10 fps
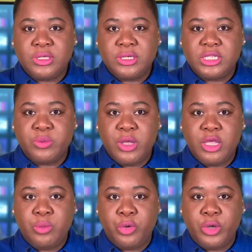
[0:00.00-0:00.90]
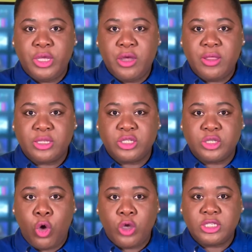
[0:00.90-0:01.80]
$6 million per year that's
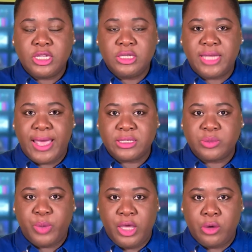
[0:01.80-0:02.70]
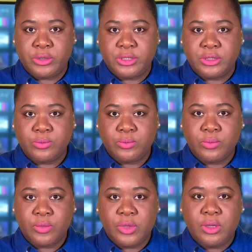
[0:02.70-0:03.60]
costing taxpayers.
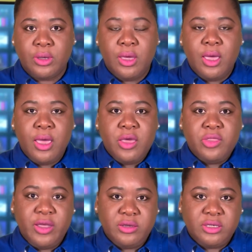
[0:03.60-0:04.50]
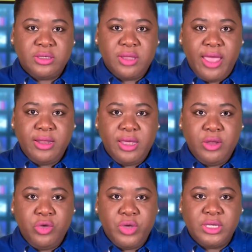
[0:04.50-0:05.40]
There's a slight
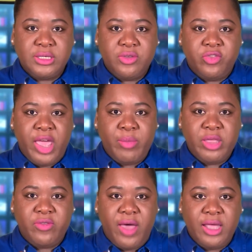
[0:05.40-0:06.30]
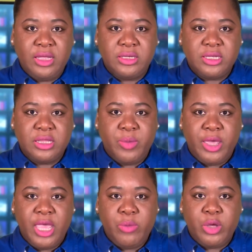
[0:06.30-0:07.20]
increase in family violence in the
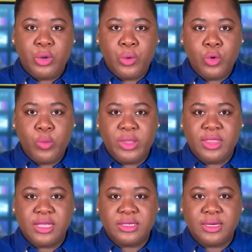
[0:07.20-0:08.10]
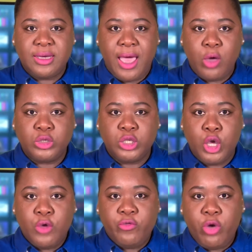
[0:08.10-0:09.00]
Bahamian home, and this accounts
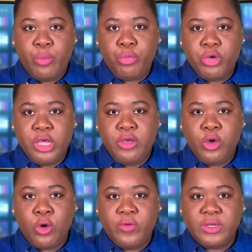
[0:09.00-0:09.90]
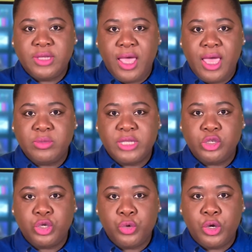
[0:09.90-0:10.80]
for pre COVID times
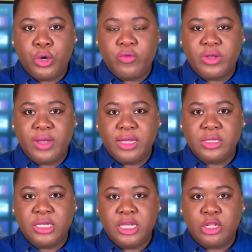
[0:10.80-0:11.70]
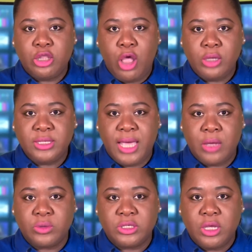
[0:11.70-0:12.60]
and during COVID 19
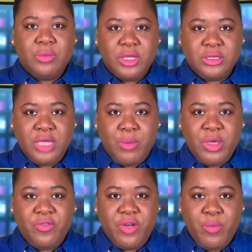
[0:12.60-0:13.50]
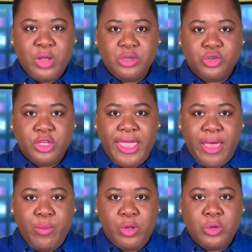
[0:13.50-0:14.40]
lockdowns. This coming from Minister
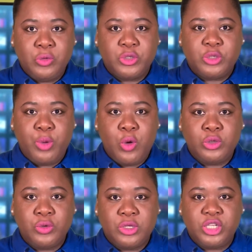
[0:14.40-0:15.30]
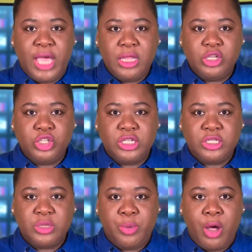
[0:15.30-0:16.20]
Campbell, who spoke to the challenges
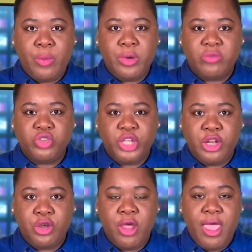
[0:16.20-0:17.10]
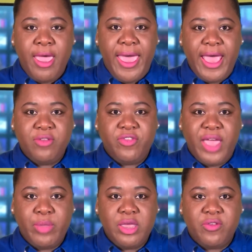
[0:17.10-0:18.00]
the Department of Gender and
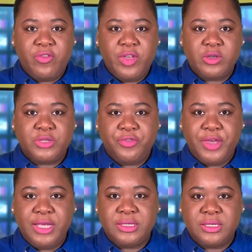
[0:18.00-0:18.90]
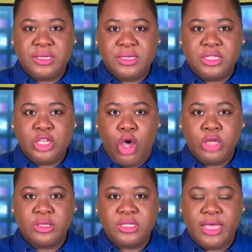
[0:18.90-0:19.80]
Family Affairs faced since the
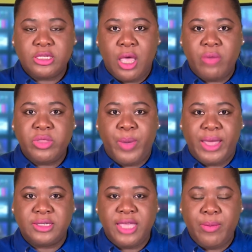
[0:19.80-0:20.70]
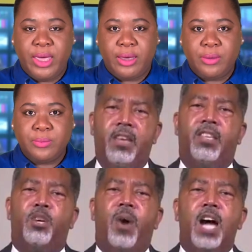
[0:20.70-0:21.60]
onset of the pandemic. The
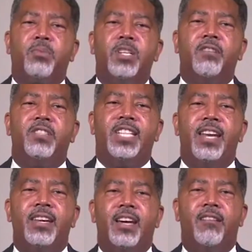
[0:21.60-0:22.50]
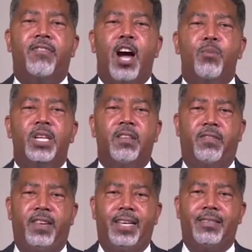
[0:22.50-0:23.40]
Department of Gender and Family
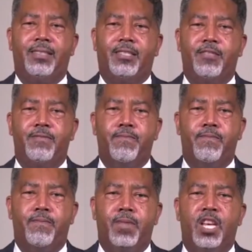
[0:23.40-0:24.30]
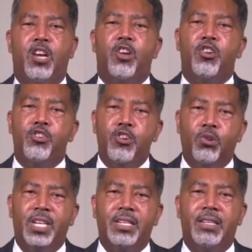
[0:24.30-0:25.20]
Affairs
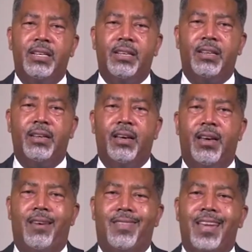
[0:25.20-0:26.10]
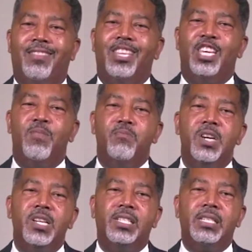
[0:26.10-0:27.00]
noted that the
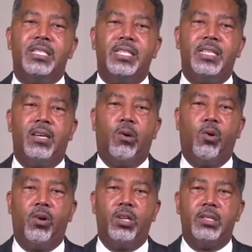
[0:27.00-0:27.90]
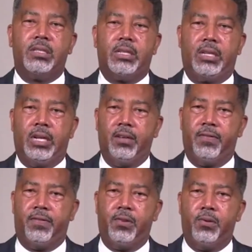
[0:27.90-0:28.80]
emergency orders
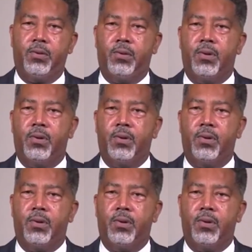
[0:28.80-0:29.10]
curfew